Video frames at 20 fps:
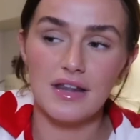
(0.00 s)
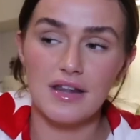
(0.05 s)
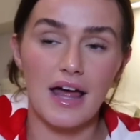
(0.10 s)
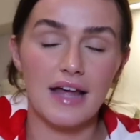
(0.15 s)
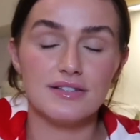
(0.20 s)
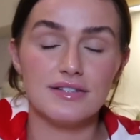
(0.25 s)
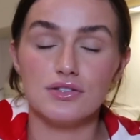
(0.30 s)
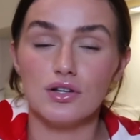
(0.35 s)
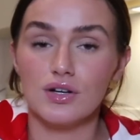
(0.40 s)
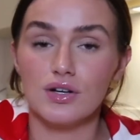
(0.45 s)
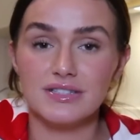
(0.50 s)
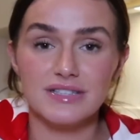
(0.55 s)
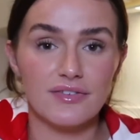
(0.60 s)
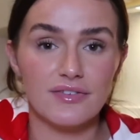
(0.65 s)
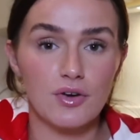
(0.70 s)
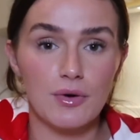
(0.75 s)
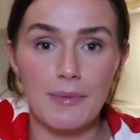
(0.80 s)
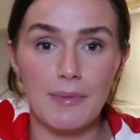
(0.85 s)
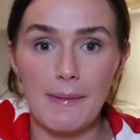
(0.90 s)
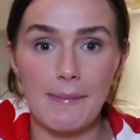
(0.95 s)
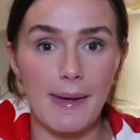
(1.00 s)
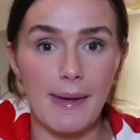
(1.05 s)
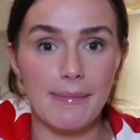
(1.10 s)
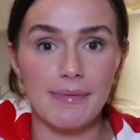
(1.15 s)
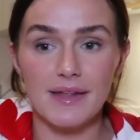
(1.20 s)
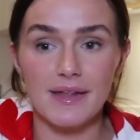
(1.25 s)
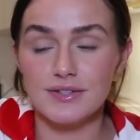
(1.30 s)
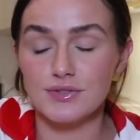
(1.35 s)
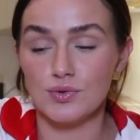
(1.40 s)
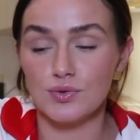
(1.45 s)
as long as I've got my baby,
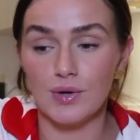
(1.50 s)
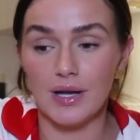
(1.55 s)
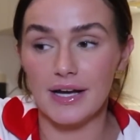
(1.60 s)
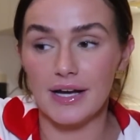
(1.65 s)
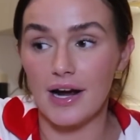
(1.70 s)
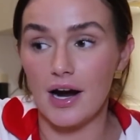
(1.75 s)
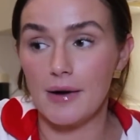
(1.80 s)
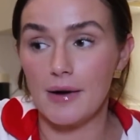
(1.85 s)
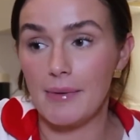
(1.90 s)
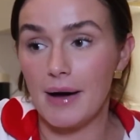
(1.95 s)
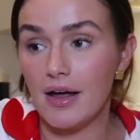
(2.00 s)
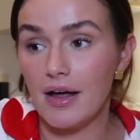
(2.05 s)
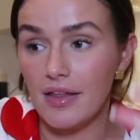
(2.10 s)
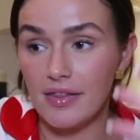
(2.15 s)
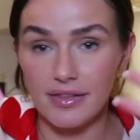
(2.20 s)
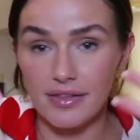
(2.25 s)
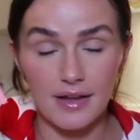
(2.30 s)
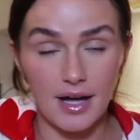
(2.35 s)
that's all I care about.